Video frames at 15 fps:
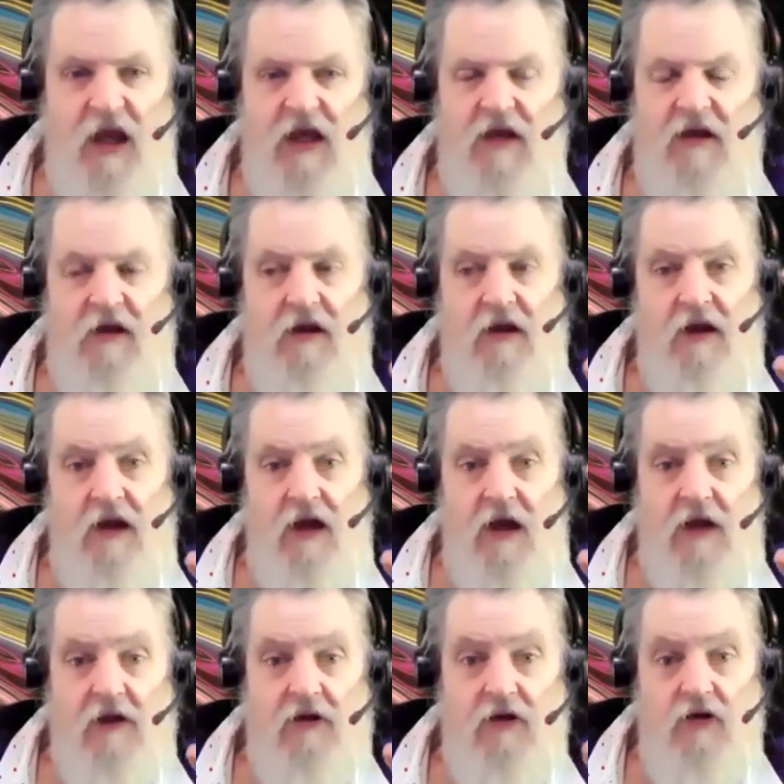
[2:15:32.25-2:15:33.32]
And
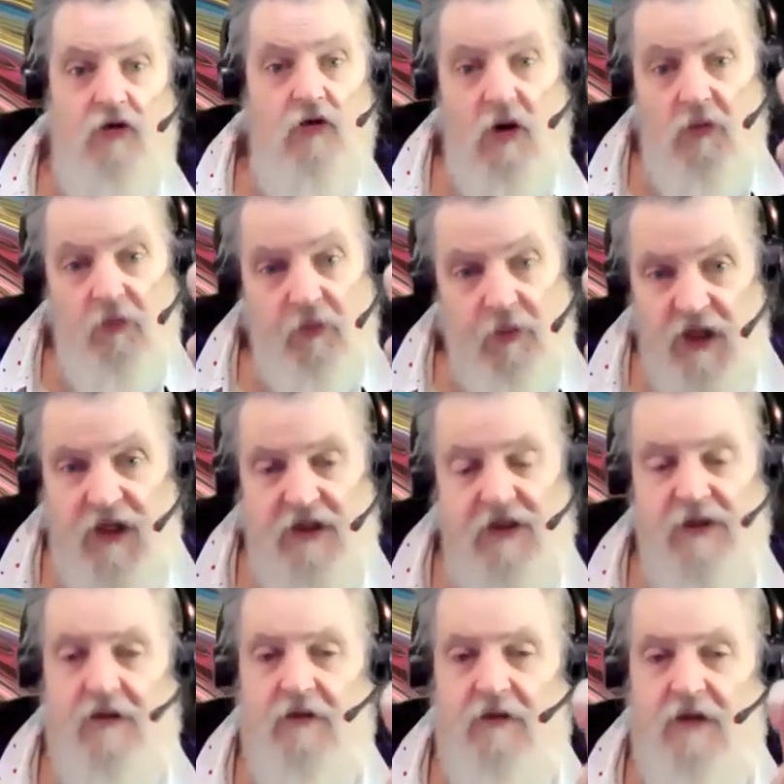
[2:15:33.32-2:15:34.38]
the new
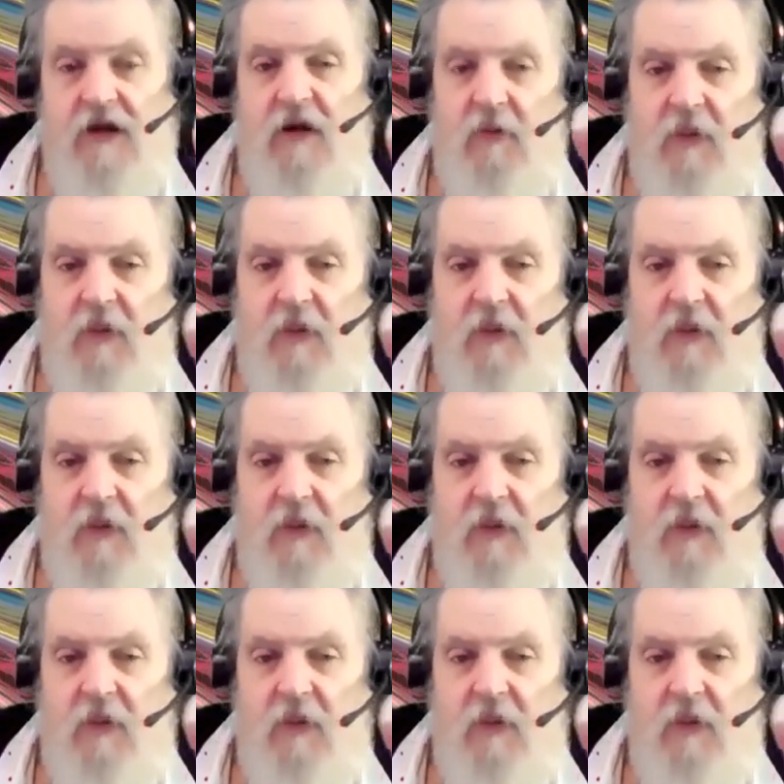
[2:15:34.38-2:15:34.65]
nobility think